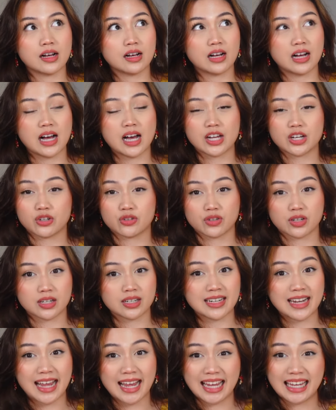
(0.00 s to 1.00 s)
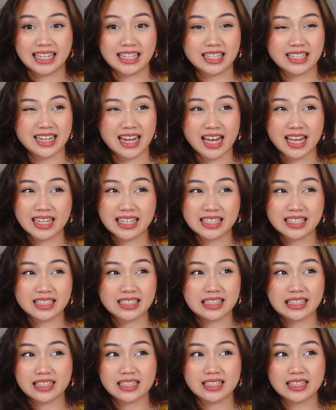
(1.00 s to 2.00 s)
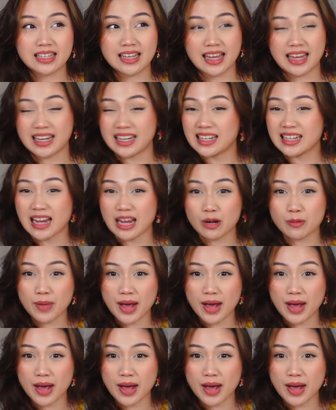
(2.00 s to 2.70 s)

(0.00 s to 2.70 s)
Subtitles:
189